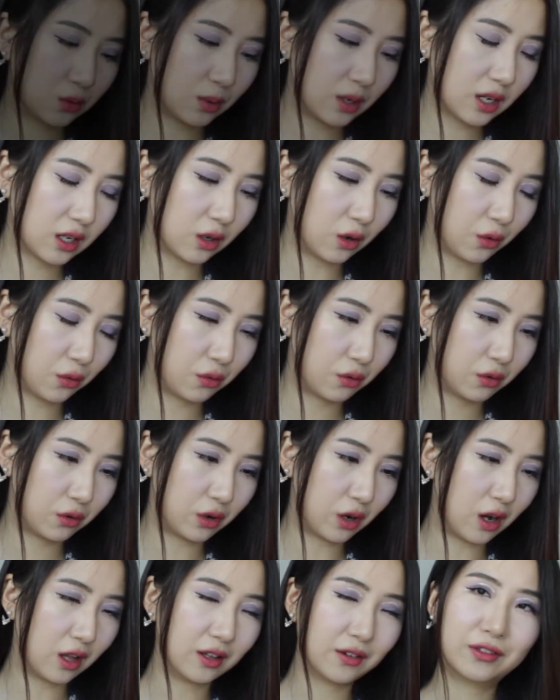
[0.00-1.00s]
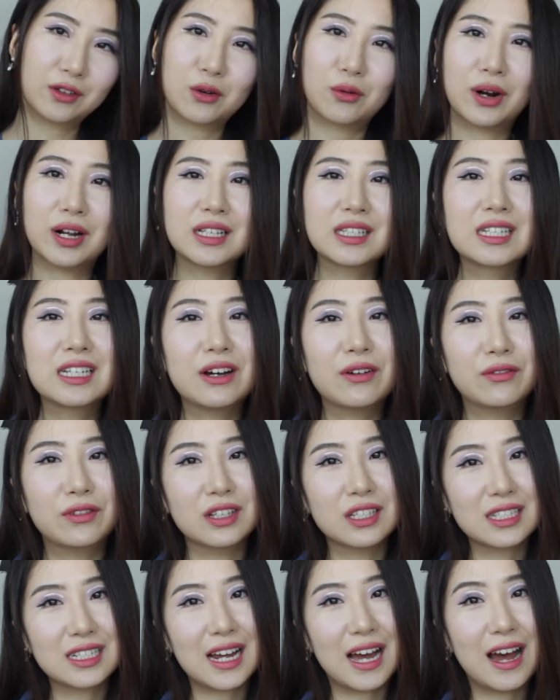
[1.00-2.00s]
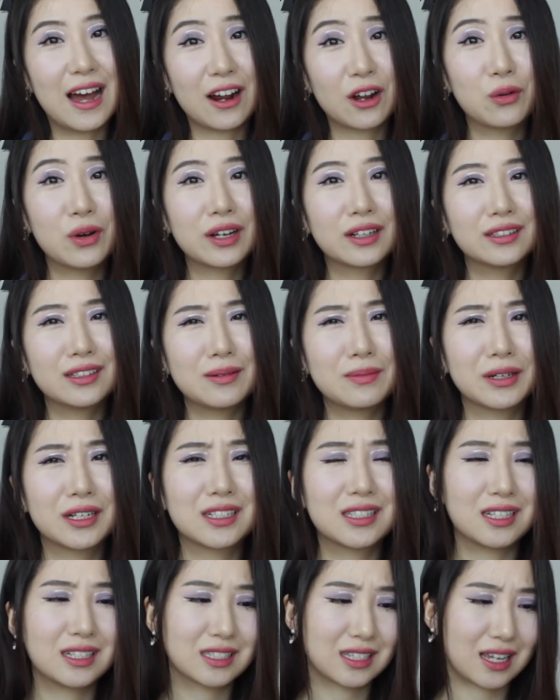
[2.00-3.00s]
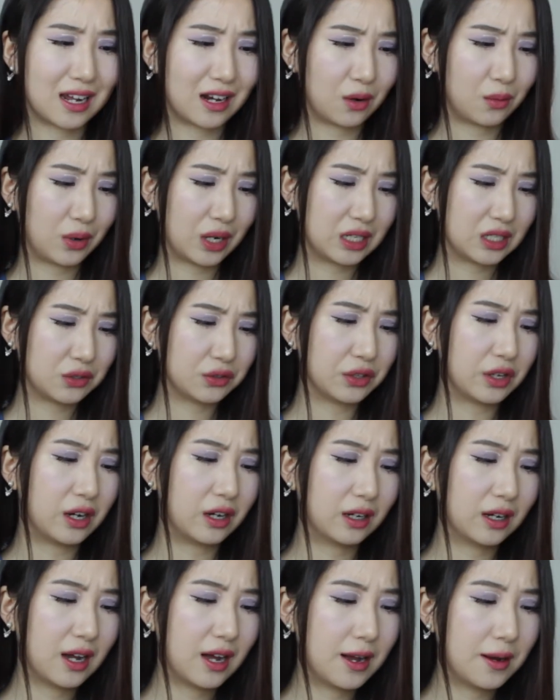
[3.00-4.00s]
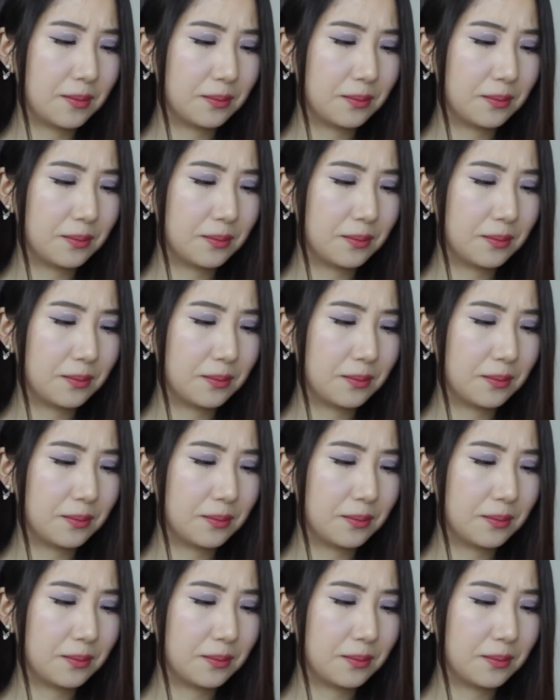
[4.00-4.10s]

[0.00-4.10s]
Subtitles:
want to go through all of the rest of this tag quickly because it's getting way too long,